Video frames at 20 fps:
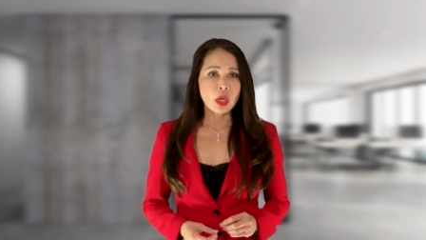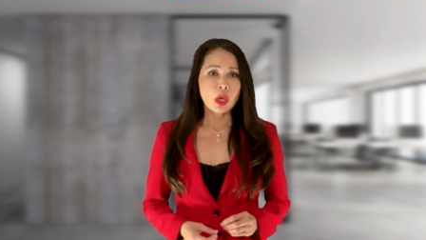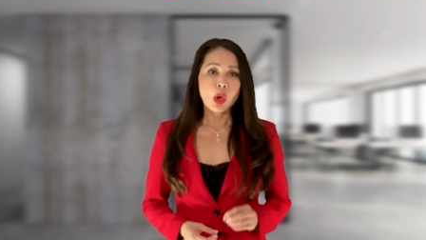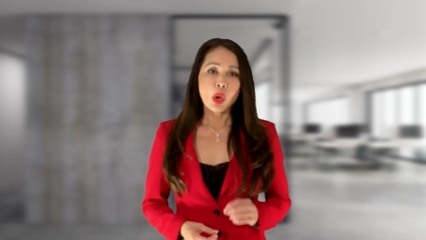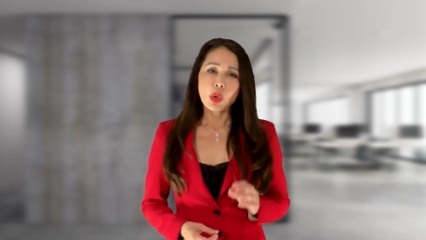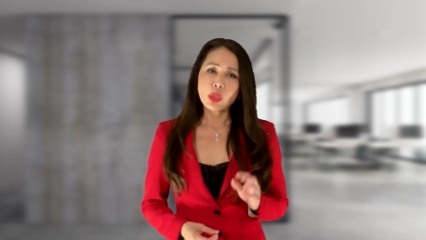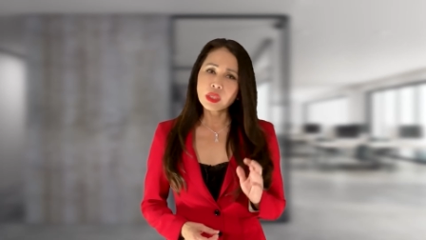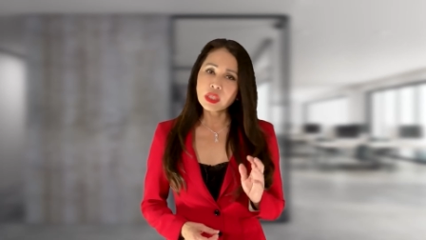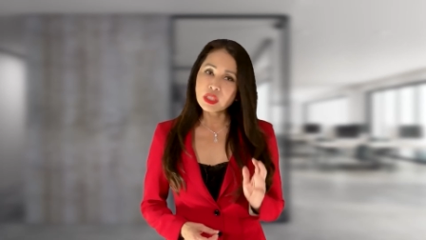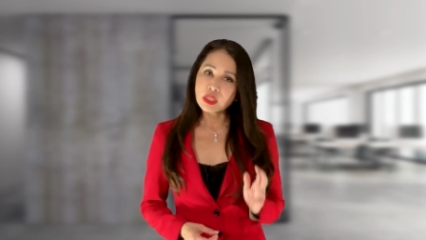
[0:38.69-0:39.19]

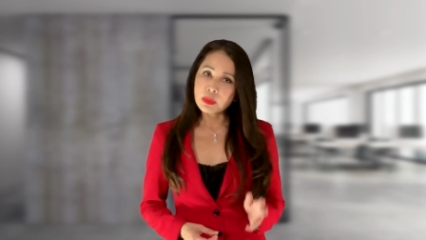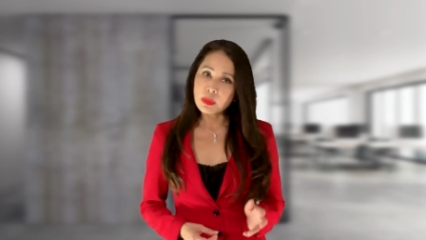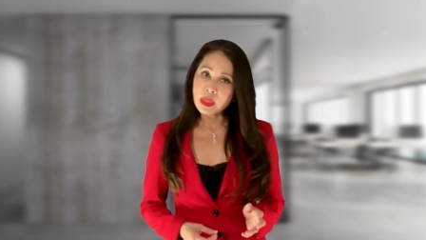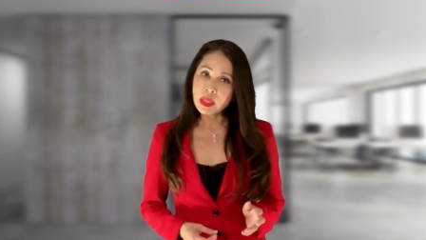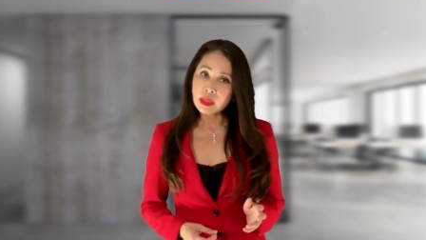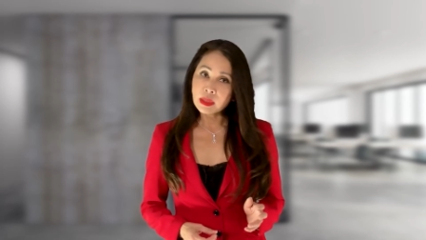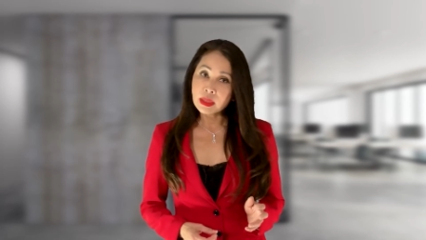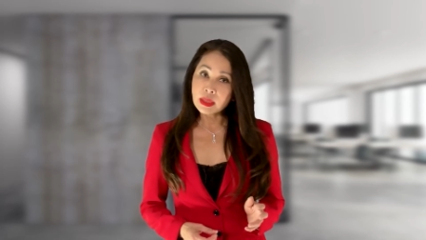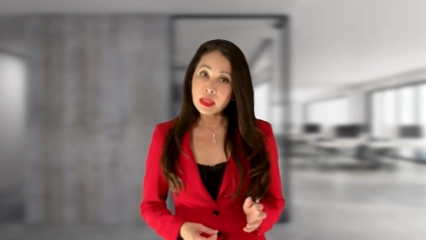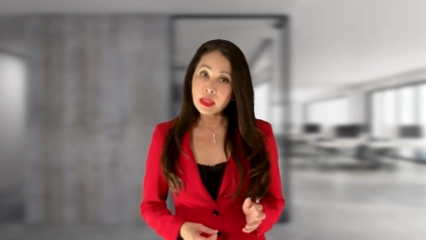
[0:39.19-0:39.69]
or
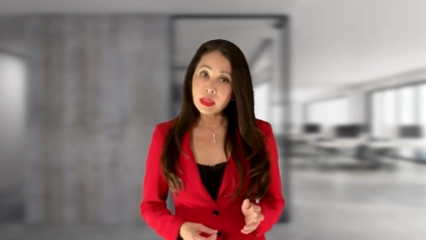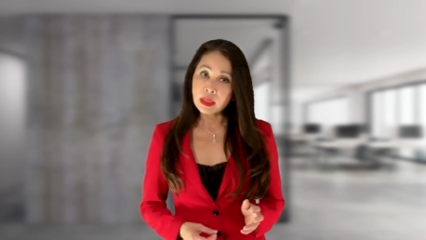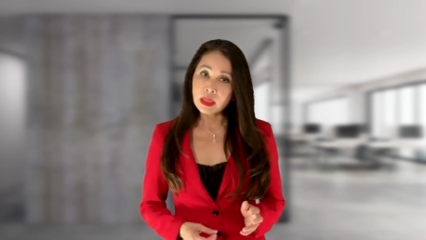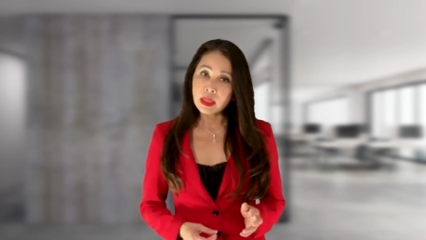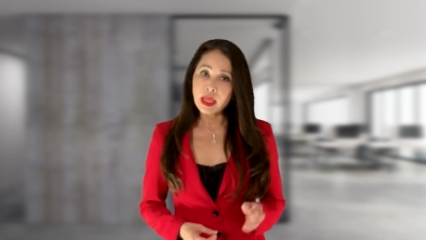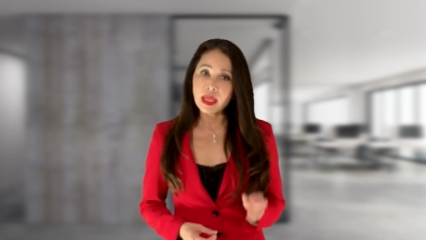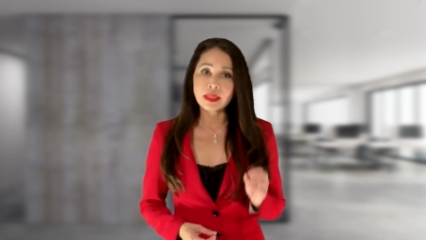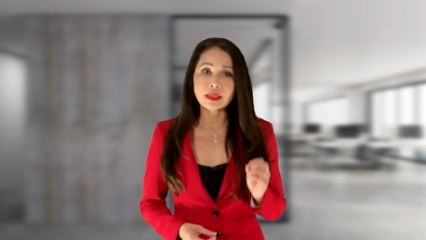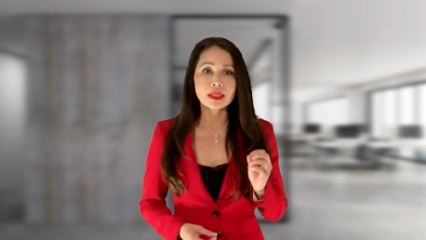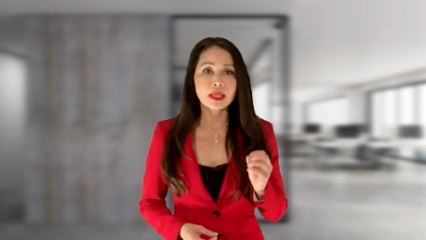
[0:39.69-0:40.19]
dismiss it
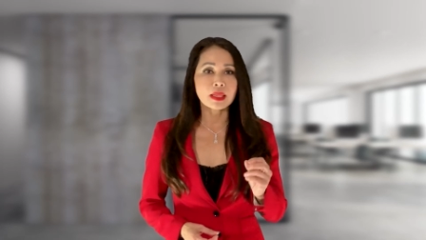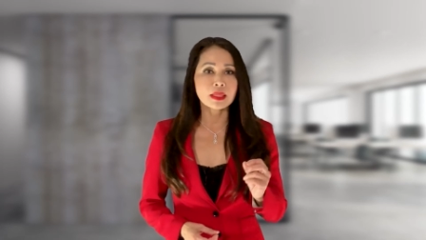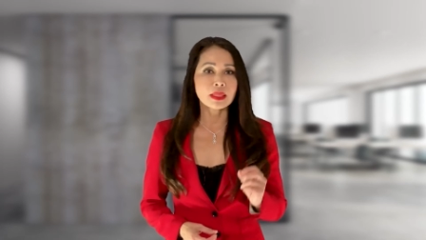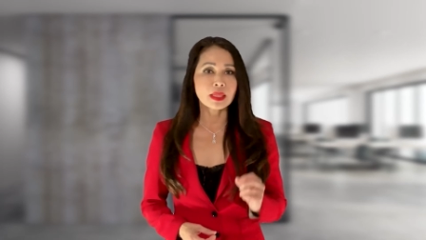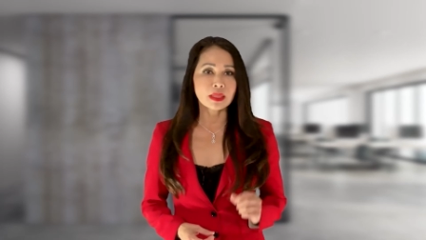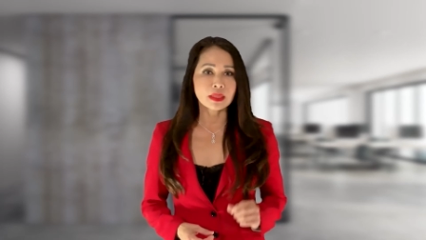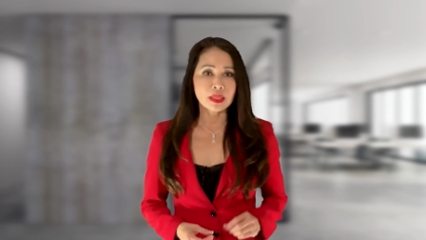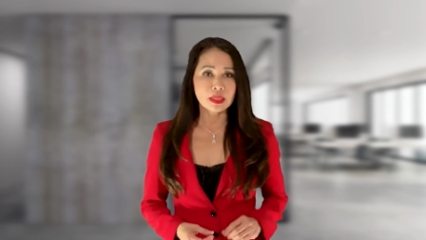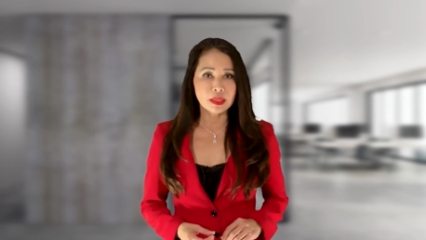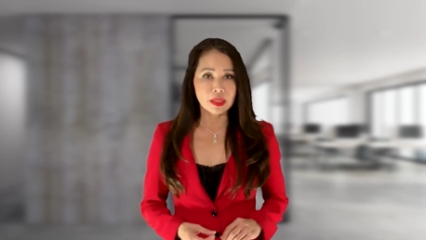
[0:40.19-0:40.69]
as
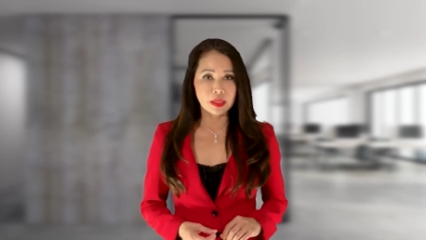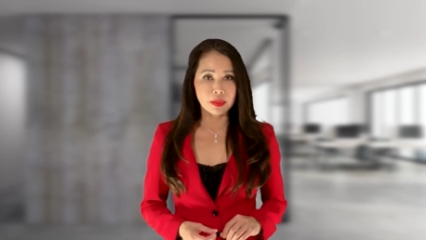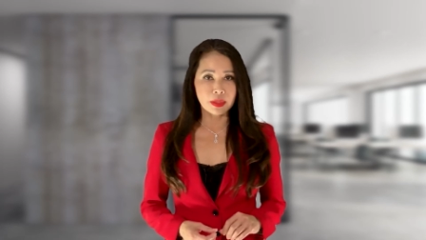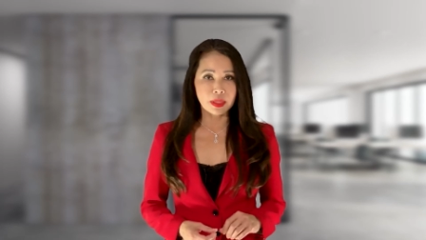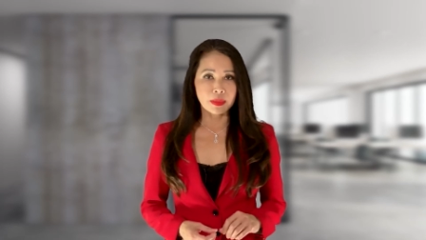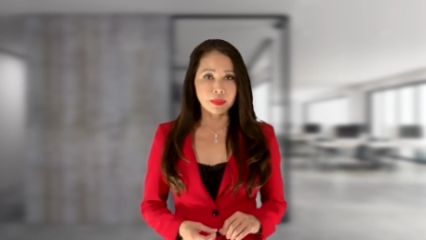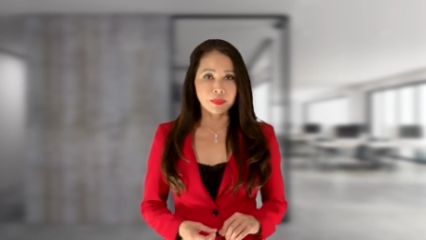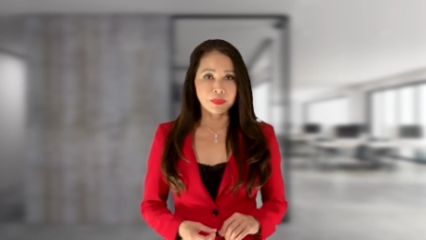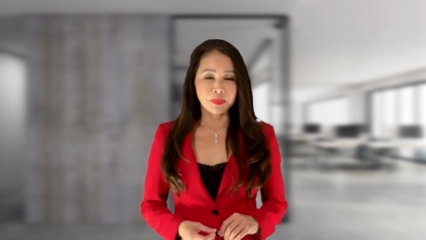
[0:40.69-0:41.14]
unnecessary.